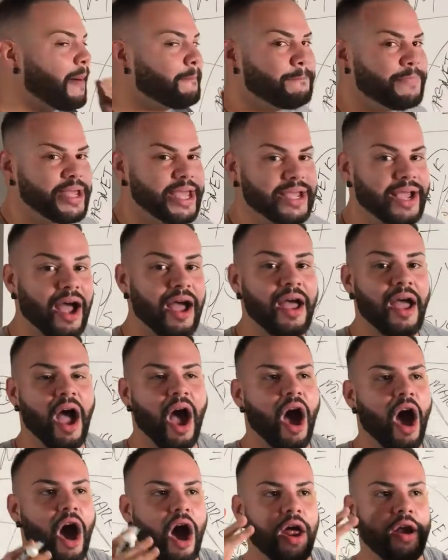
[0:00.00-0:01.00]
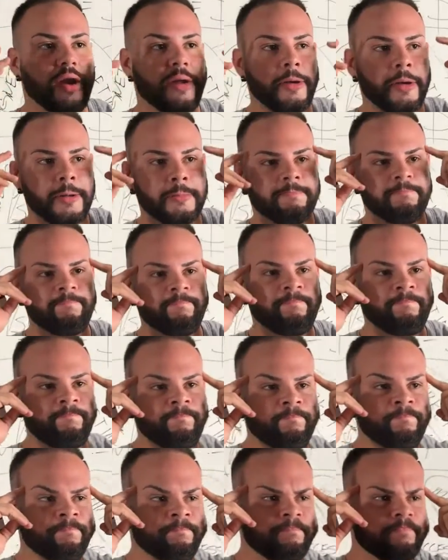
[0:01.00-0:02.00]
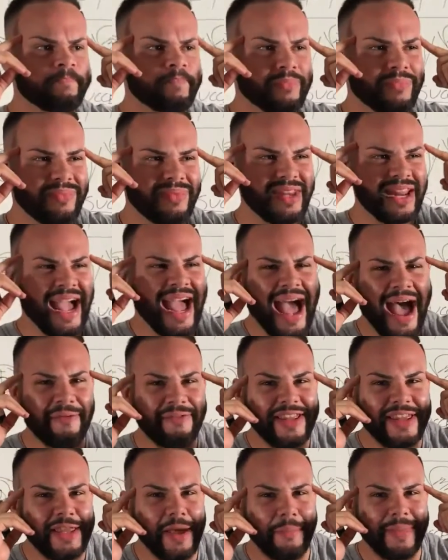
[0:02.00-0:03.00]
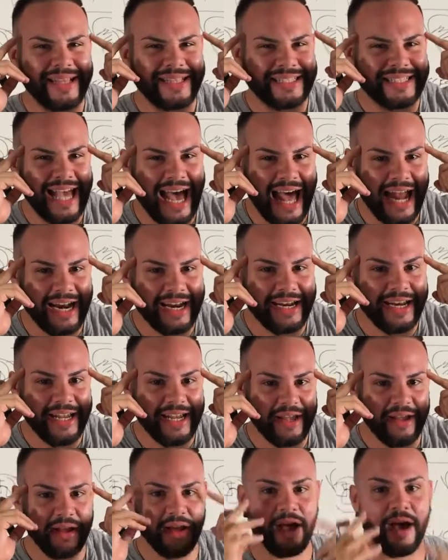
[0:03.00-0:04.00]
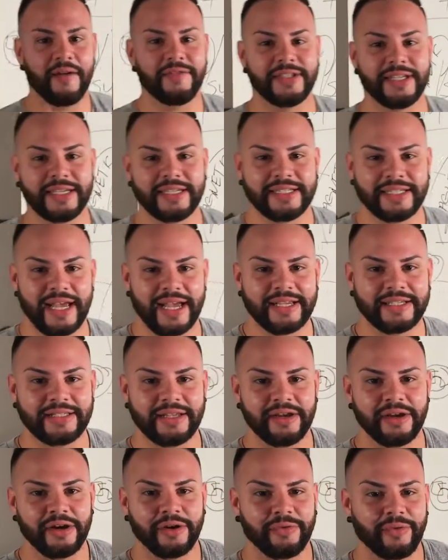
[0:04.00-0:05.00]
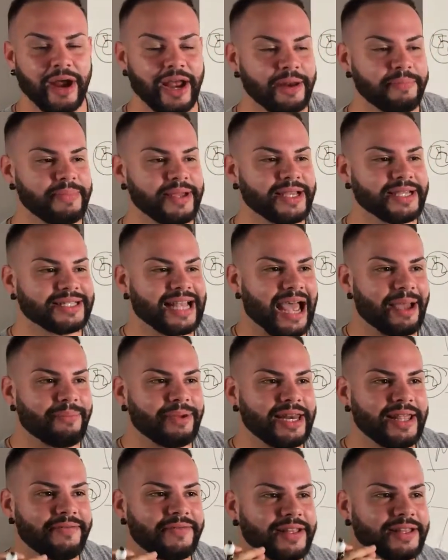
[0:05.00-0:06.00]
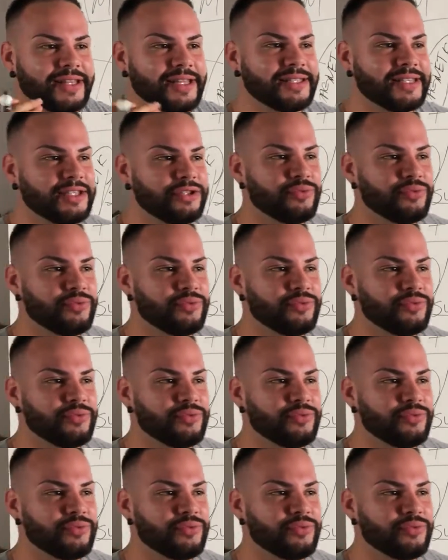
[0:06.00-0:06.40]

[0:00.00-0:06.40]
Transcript: I'm big on having the mentality of success, right? Because I believe that this